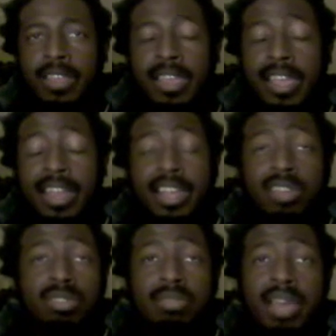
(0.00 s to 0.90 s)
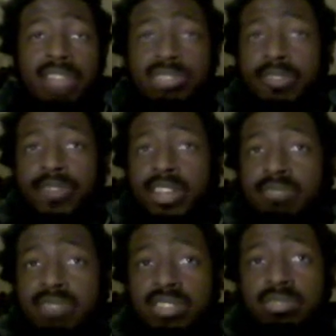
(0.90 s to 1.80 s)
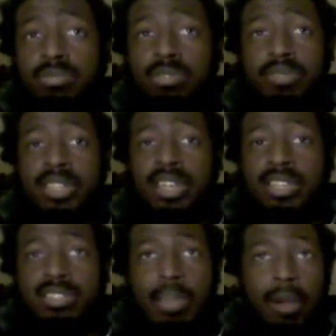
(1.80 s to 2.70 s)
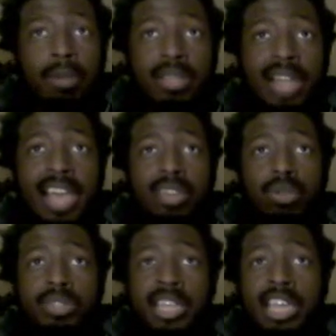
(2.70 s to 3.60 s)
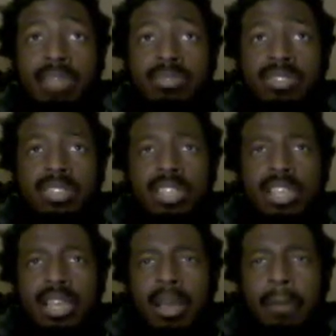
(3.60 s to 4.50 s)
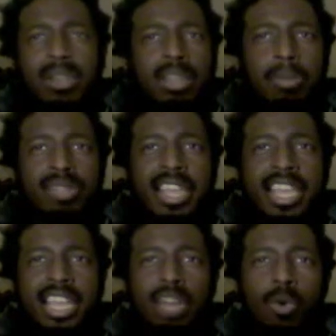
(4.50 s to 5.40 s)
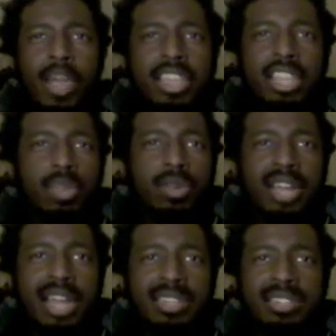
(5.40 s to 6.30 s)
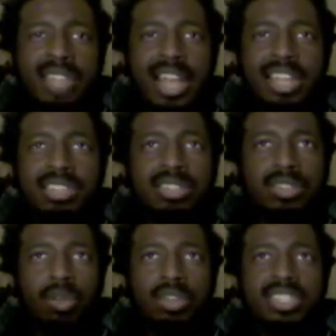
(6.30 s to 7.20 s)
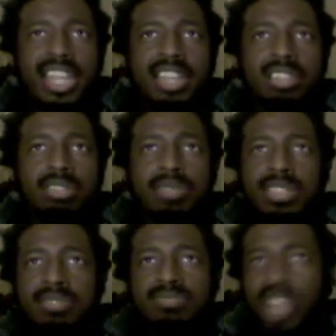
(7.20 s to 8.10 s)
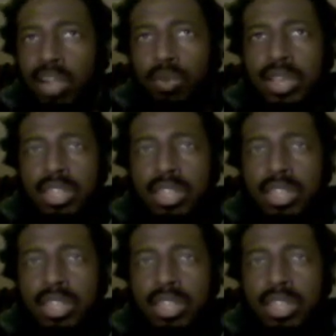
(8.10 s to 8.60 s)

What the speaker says: And I can only imagine they're fucking miserable because they probably like old games, but they're playing it in a way that they were not designed or intended to be dealt with.